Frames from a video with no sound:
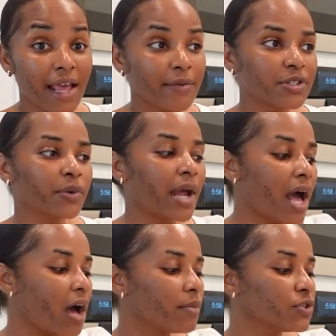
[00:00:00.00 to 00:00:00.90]
That was the one
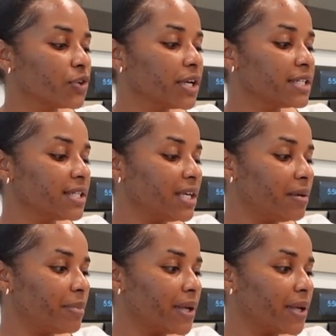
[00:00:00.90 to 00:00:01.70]
I almost started to get,